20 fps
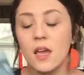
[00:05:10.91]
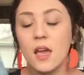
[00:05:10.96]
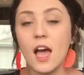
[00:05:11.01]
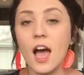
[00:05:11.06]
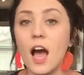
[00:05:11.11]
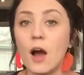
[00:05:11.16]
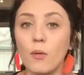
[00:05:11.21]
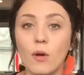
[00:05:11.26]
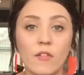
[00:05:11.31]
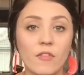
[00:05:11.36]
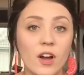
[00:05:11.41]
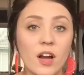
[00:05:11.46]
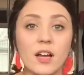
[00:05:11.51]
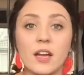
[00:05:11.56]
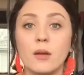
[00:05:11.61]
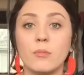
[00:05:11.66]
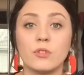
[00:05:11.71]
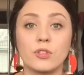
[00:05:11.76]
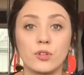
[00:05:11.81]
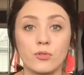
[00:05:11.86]
However,
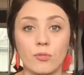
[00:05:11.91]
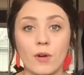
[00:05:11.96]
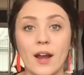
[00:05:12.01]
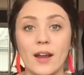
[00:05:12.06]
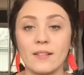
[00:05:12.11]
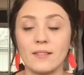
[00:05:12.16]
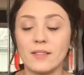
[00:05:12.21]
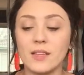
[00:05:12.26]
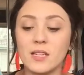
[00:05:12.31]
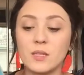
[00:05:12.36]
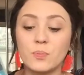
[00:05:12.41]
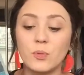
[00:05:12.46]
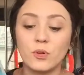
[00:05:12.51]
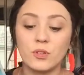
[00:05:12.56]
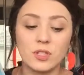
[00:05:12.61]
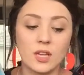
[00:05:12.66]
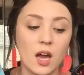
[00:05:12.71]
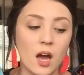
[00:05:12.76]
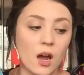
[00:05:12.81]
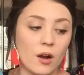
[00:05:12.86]
it was great. These
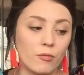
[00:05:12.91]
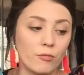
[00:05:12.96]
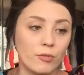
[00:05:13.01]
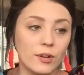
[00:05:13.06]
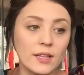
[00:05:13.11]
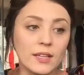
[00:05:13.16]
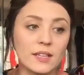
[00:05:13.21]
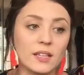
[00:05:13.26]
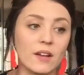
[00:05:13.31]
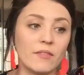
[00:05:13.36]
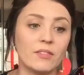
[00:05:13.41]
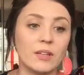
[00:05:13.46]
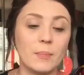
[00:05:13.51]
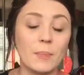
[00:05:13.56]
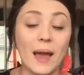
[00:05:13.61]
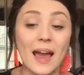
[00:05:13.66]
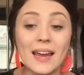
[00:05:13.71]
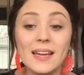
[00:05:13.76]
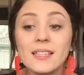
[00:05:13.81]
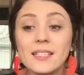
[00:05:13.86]
books are really lovely
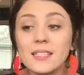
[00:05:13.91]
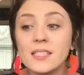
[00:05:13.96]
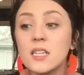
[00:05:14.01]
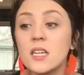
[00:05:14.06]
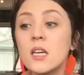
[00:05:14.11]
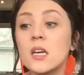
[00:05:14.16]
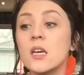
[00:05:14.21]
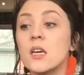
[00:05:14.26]
paced.